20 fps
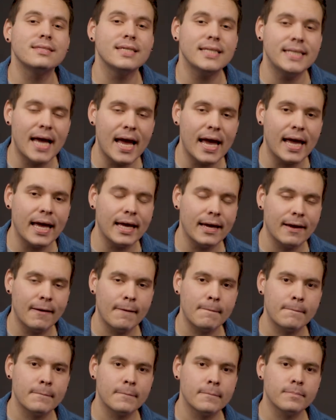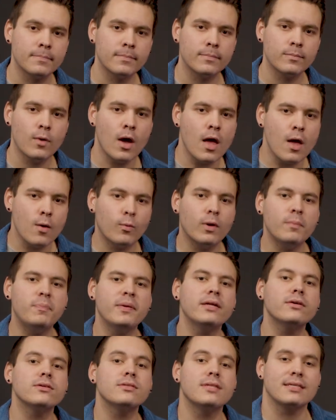today, when
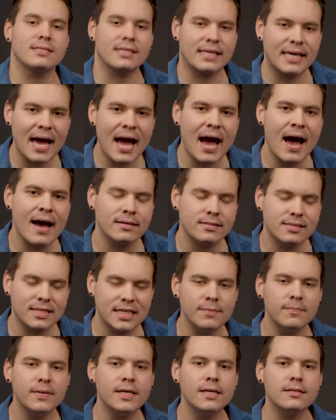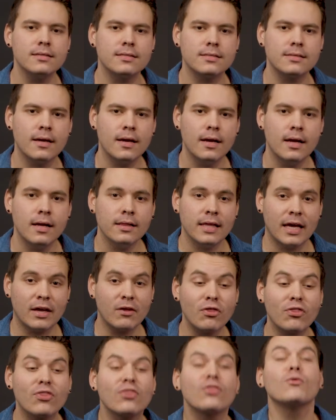Peter says cast, he means like
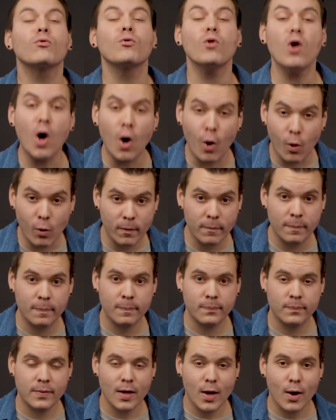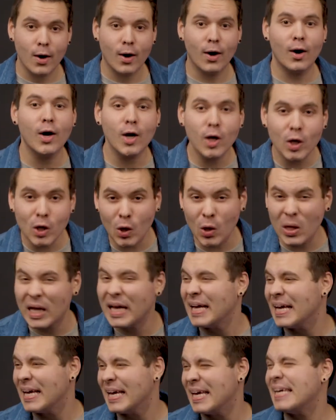throw, hurl,
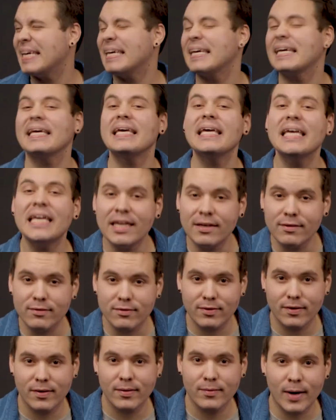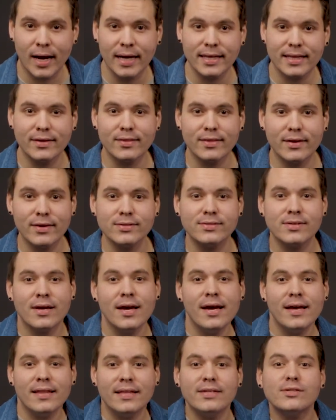heave, right? That
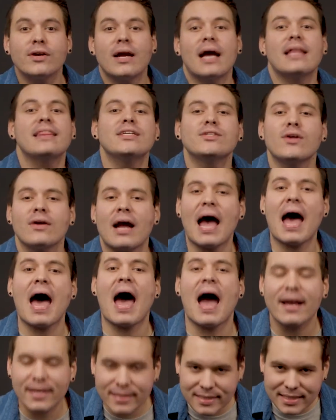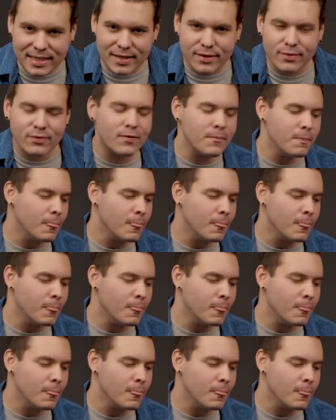these are active